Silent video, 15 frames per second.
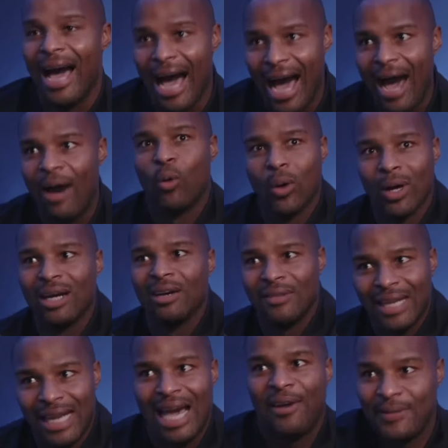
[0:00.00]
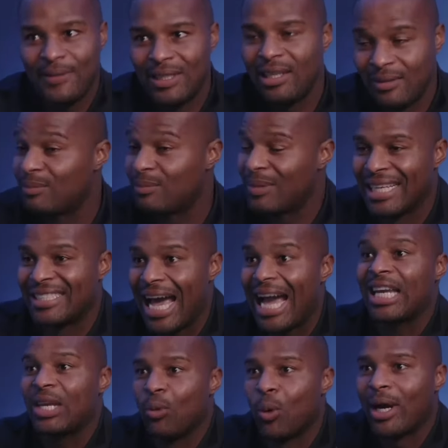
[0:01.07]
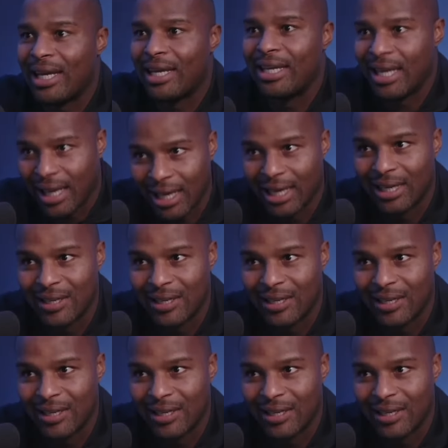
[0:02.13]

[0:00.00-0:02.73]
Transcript: I would have left exactly what he did.